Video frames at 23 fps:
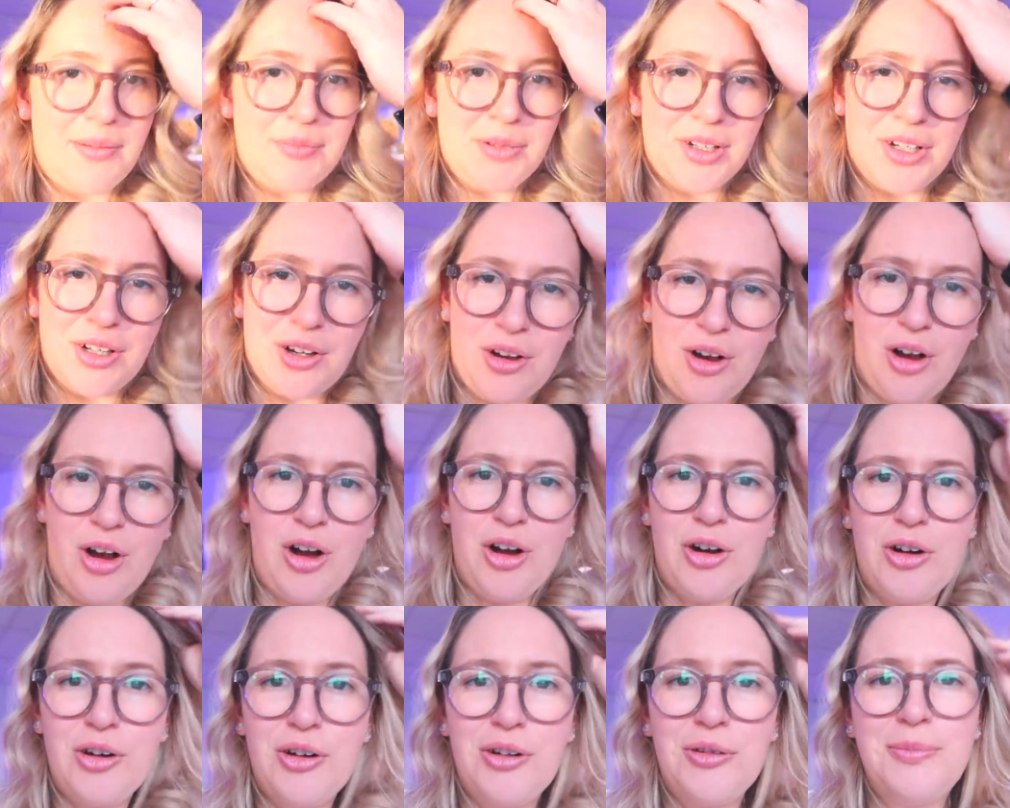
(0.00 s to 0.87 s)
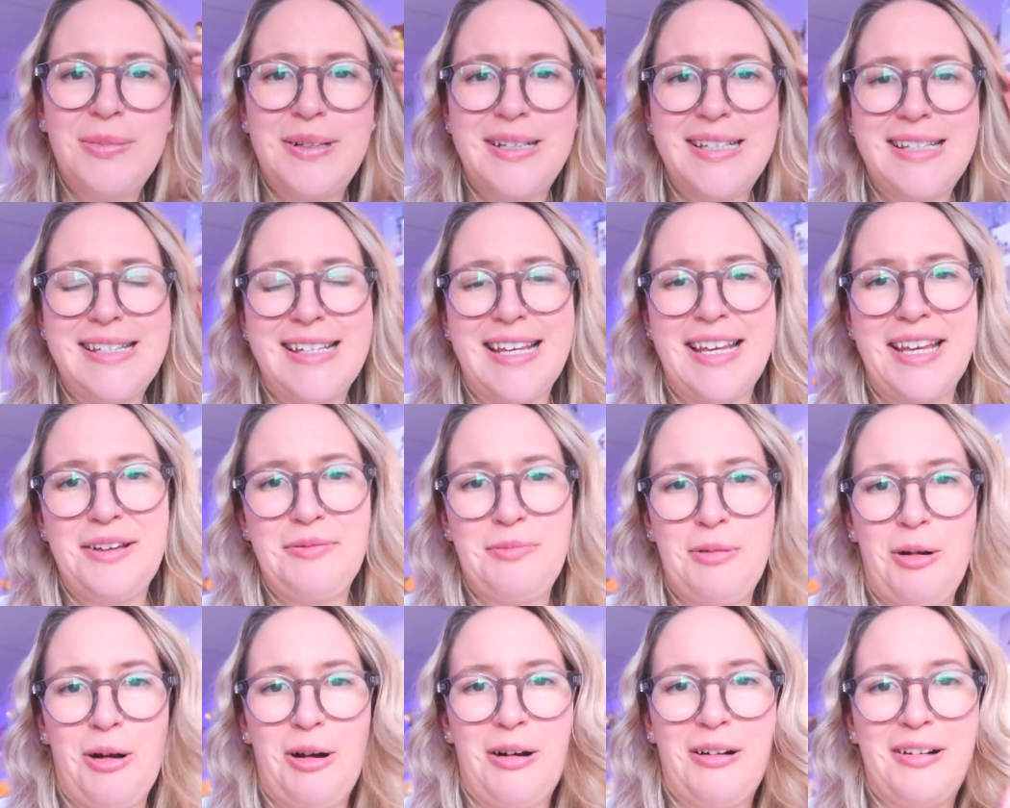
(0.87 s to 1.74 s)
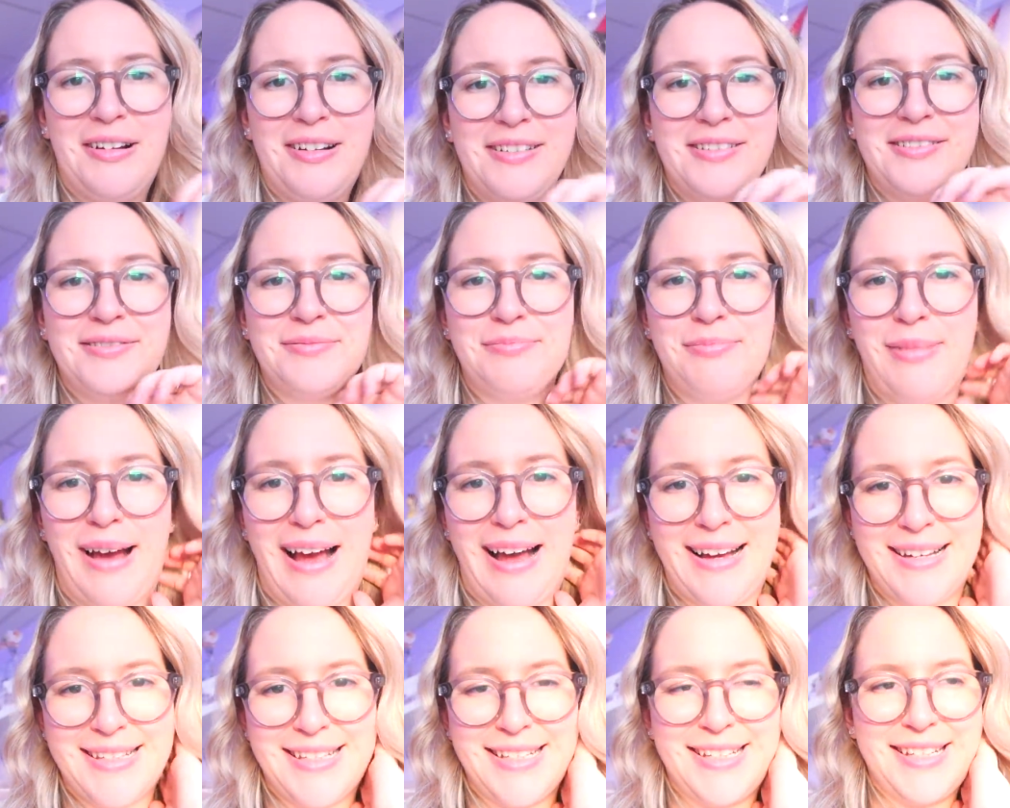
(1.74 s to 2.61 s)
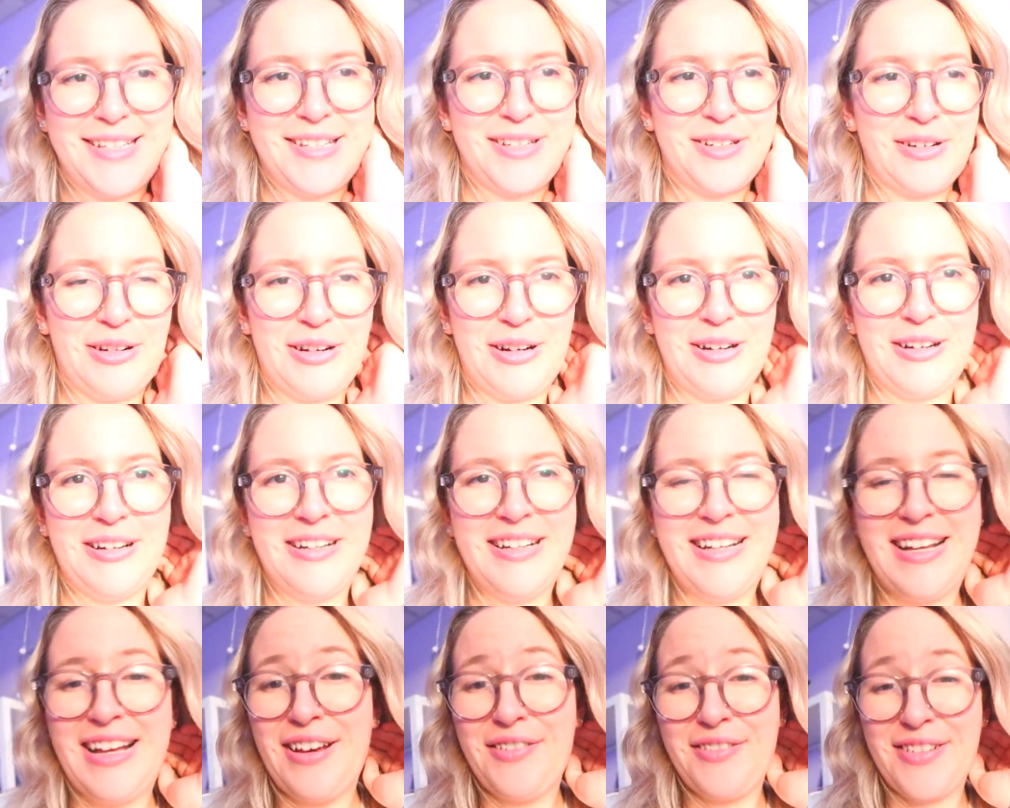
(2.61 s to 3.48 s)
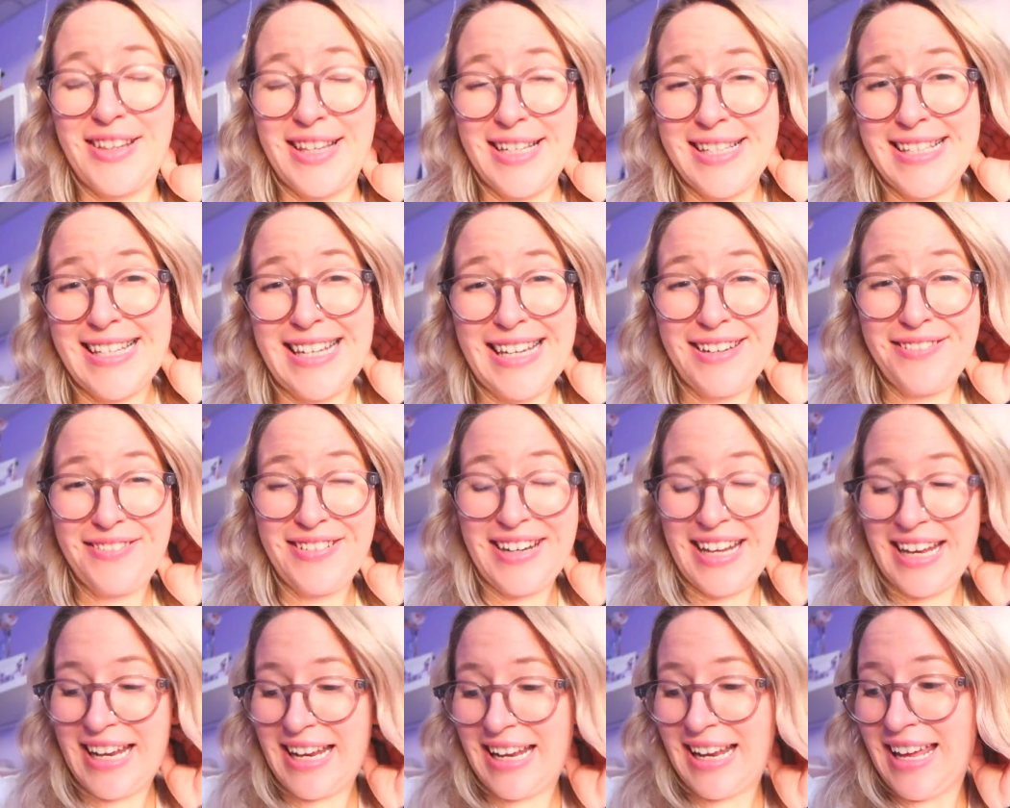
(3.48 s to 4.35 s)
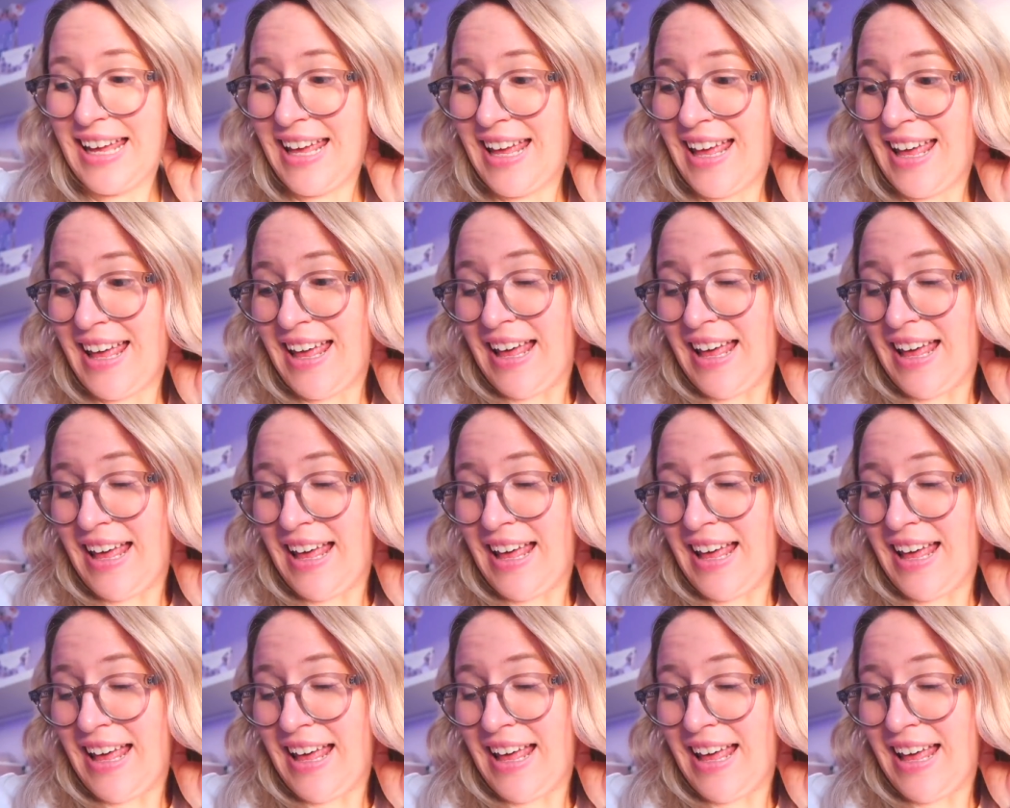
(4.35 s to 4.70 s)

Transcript: I'm gonna go home and see what Matt has in store for this evening